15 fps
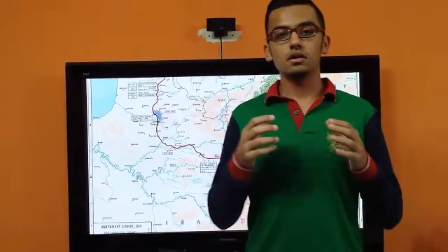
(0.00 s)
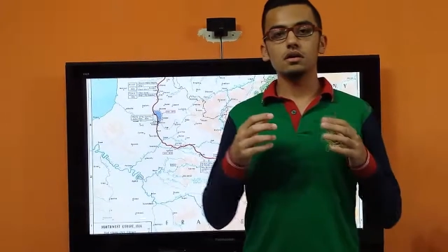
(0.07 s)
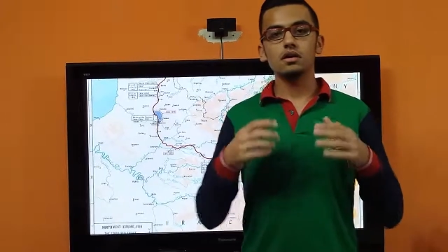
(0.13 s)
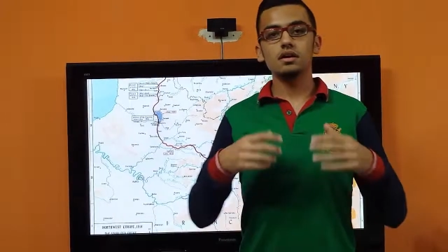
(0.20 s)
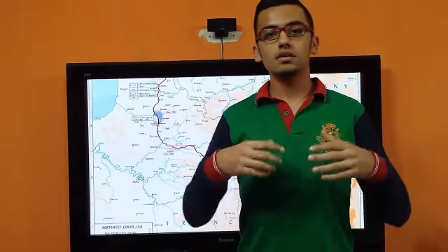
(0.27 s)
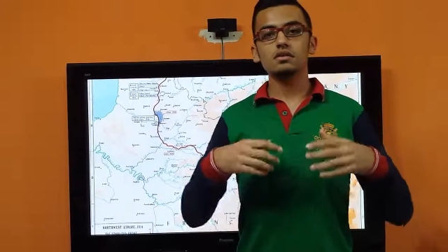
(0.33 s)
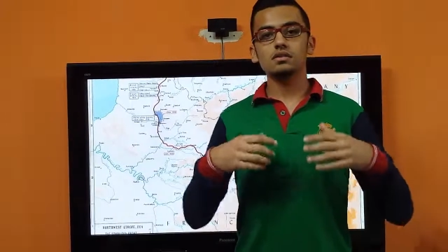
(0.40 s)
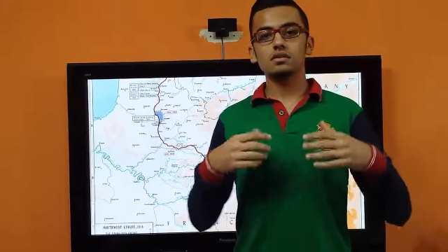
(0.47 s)

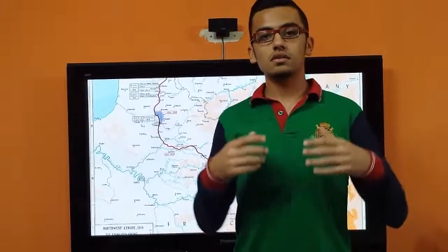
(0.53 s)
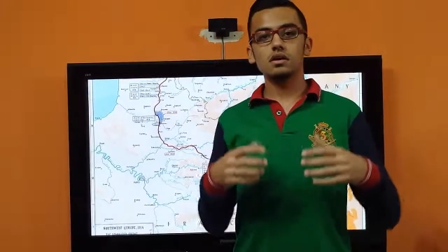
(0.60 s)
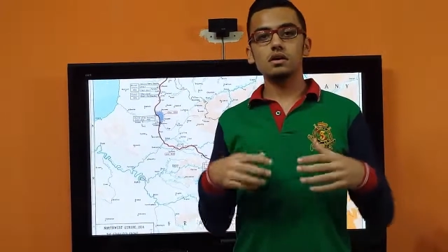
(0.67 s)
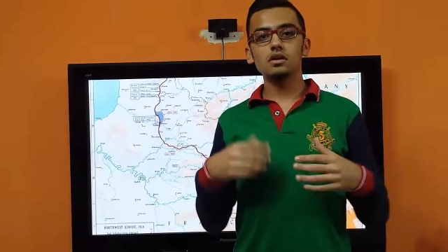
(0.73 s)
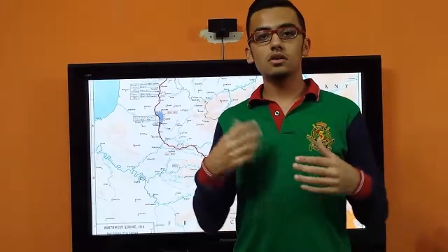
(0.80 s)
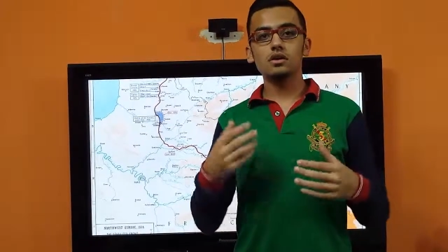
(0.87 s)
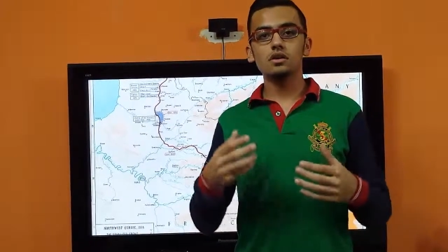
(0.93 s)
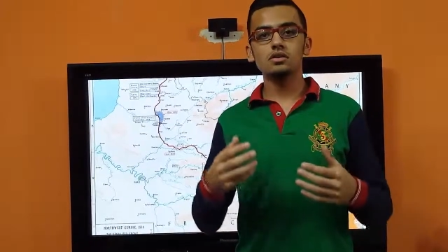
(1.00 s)
it
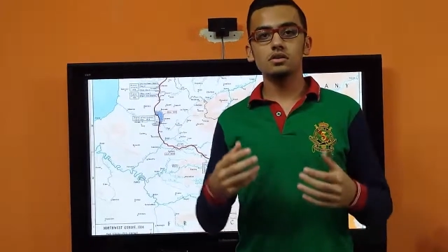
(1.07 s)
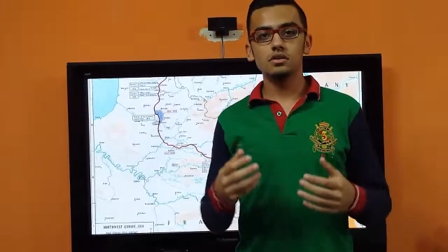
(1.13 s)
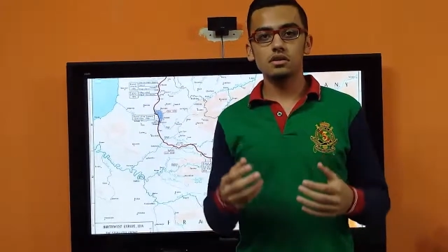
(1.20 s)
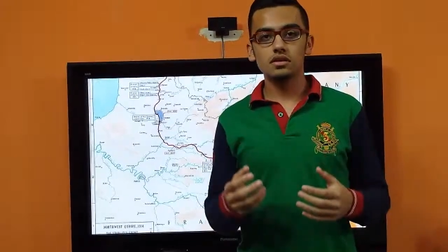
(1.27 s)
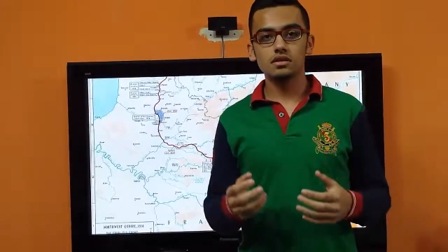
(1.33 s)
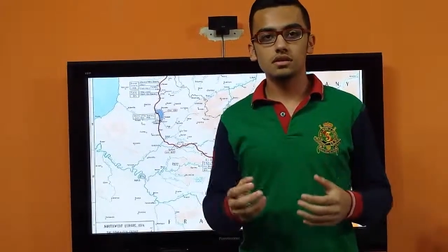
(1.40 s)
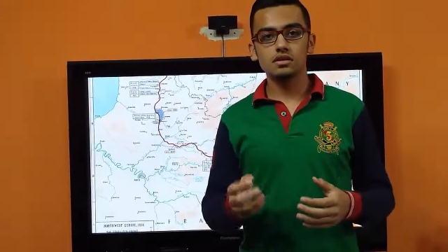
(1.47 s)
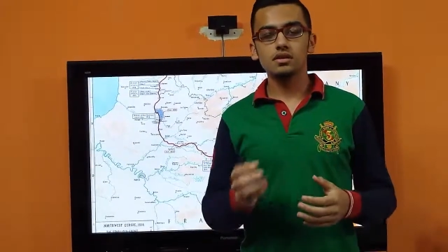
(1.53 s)
occurred during
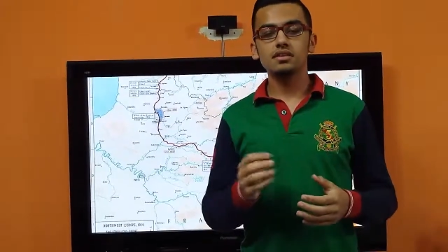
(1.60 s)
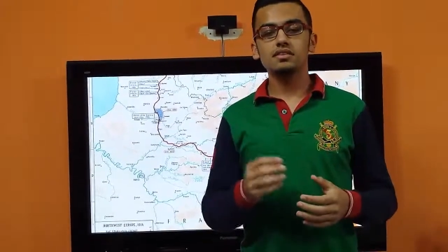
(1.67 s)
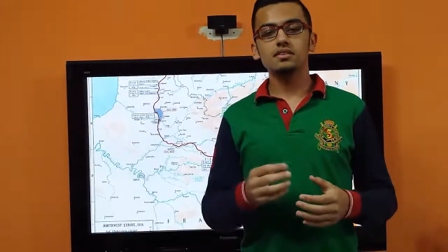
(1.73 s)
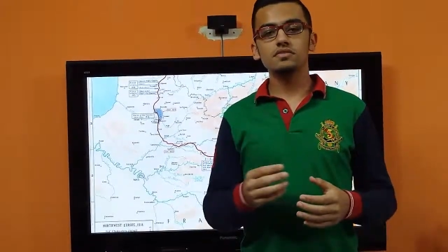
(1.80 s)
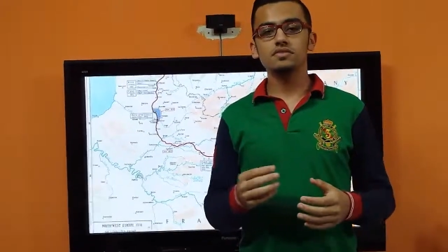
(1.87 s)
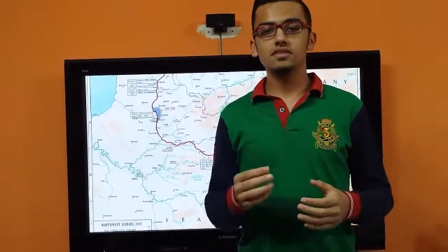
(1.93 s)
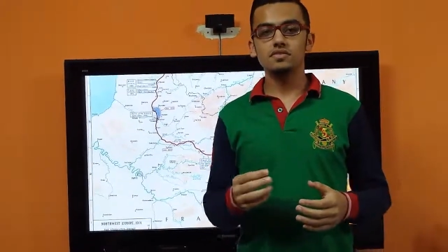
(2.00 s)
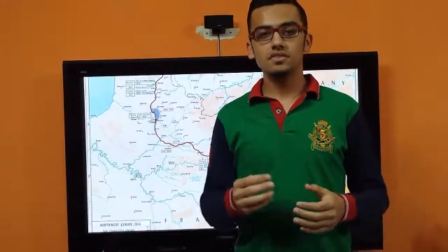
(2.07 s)
the
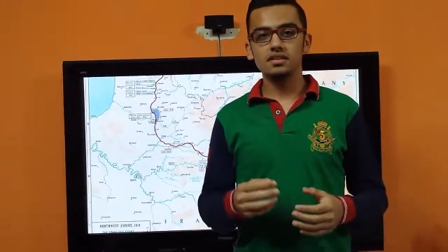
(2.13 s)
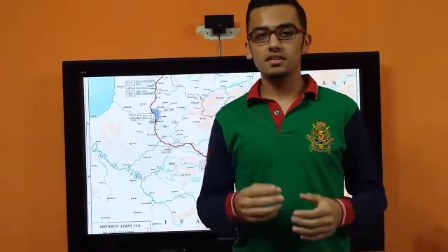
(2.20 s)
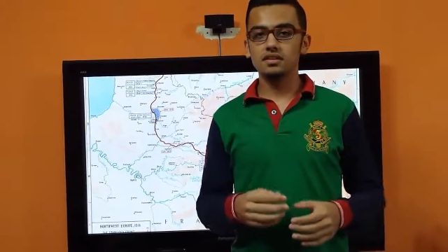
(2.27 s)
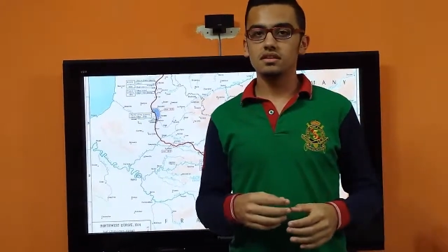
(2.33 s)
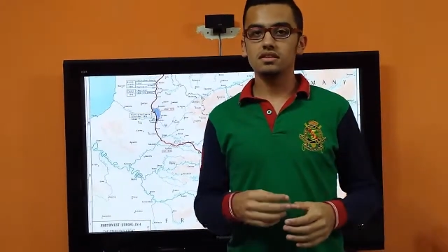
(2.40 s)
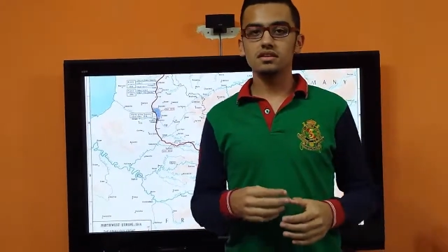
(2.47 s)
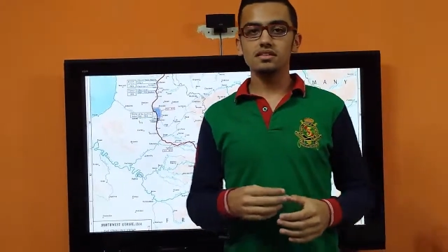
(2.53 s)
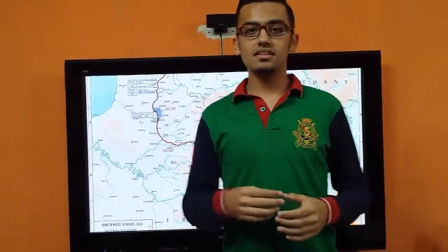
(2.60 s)
1915 and
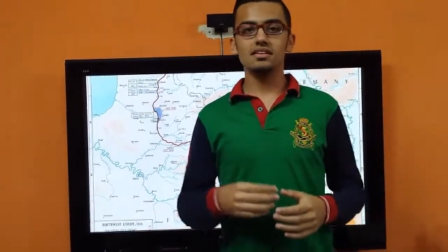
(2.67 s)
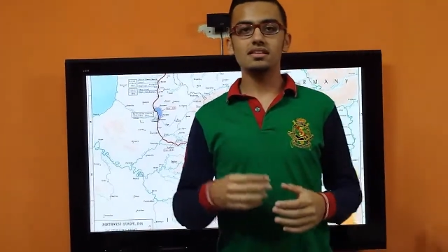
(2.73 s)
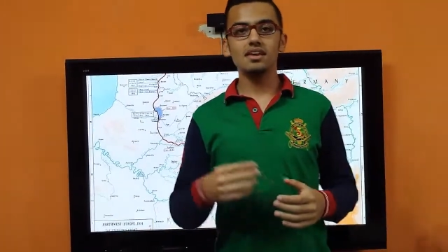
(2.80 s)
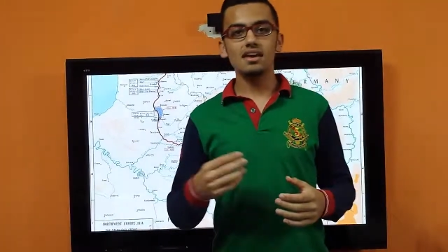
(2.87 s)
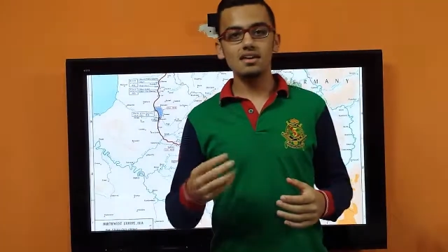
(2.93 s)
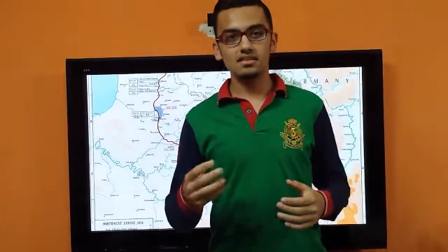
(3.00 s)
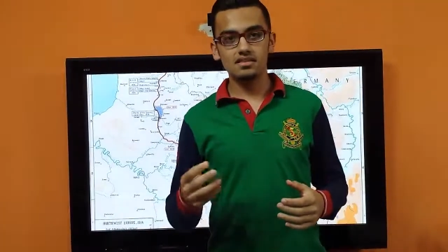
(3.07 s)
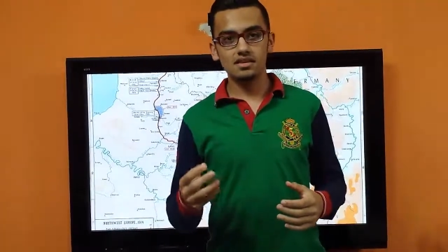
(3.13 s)

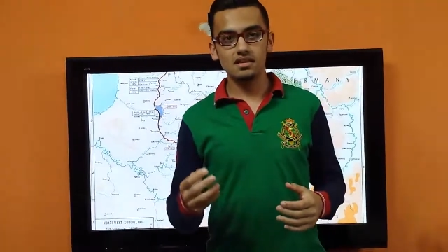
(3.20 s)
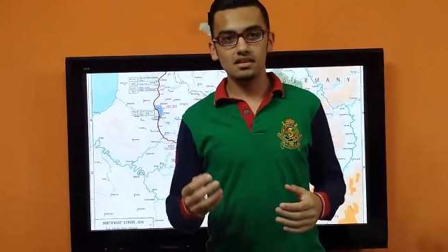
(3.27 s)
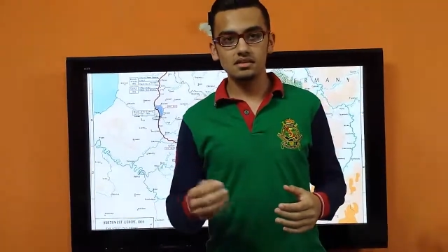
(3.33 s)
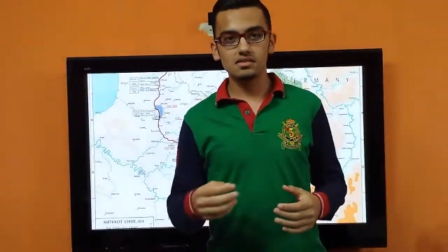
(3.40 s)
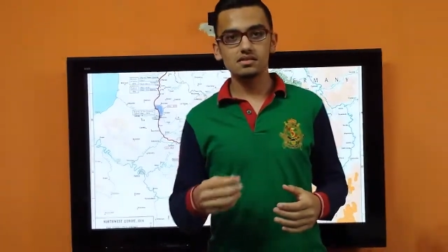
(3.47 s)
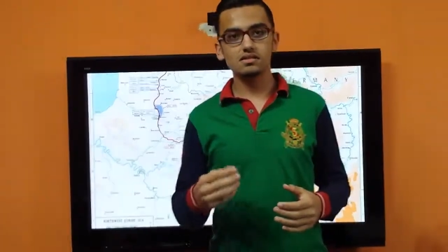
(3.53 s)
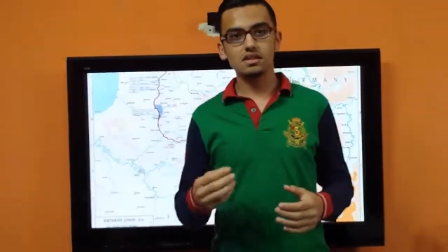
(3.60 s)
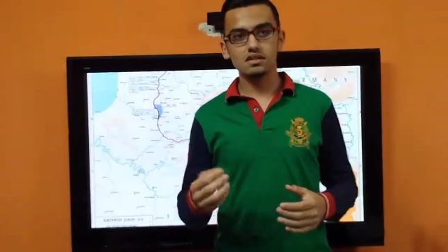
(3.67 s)
1918
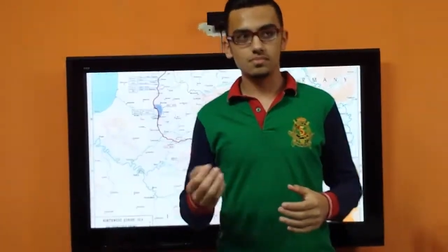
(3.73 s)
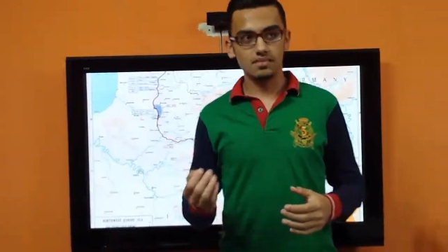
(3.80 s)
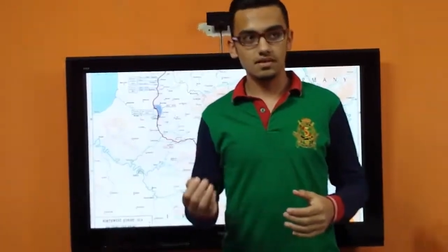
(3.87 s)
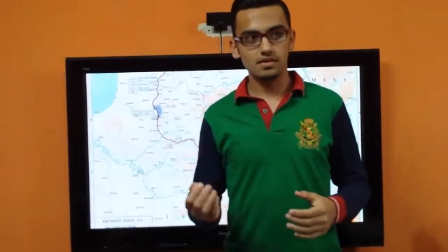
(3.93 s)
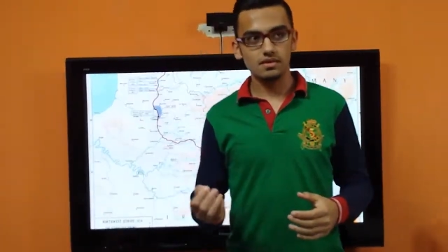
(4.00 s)
stalemate.